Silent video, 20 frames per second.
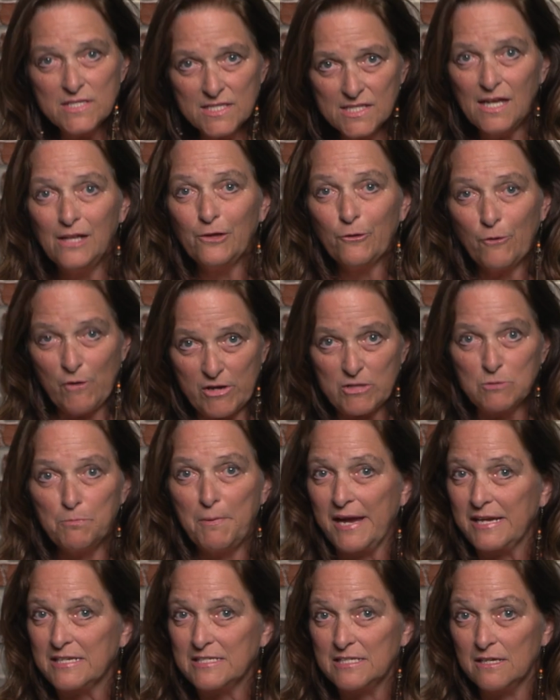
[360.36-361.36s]
seller
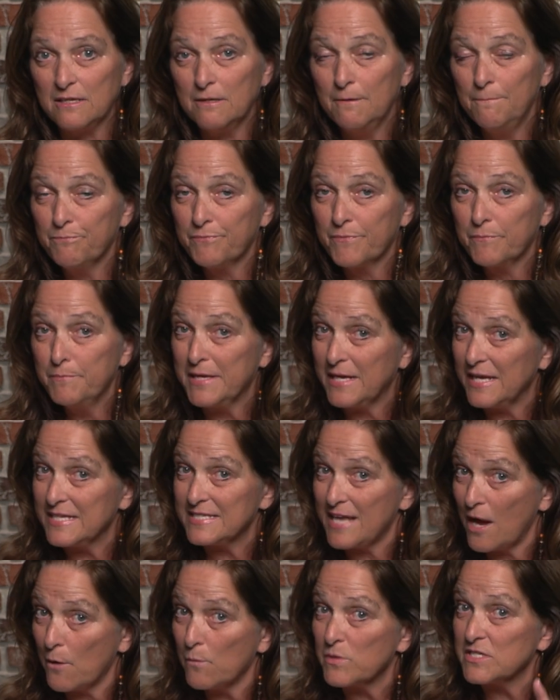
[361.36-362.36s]
expected, because
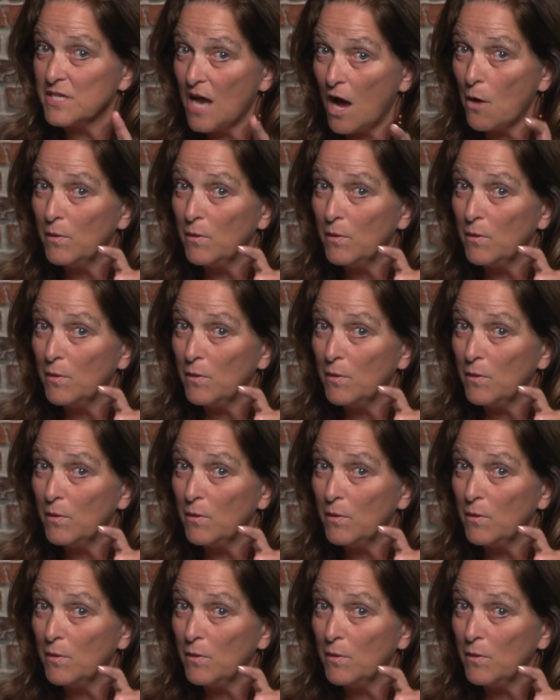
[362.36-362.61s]
that was not